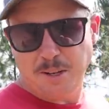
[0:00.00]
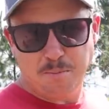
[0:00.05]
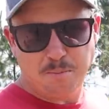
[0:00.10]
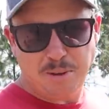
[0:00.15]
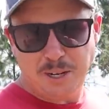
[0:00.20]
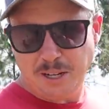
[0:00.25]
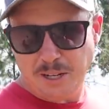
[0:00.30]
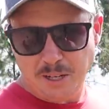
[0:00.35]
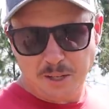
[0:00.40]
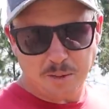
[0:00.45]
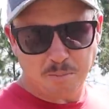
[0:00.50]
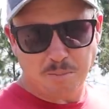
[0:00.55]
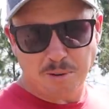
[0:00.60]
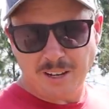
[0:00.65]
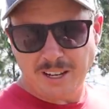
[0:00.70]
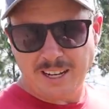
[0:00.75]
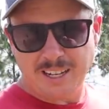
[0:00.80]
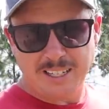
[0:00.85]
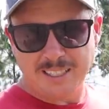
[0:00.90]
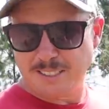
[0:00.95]
immediate
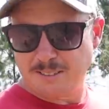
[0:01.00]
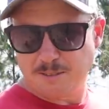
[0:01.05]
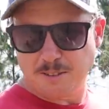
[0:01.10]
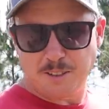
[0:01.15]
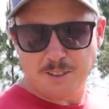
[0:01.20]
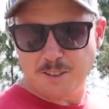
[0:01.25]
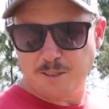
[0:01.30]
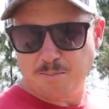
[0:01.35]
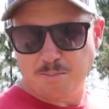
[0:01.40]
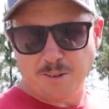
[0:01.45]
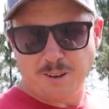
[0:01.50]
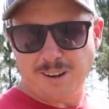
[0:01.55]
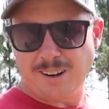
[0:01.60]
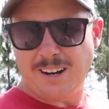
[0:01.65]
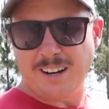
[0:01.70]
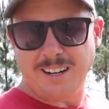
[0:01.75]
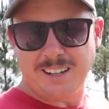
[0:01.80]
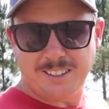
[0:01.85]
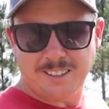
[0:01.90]
plans for this plot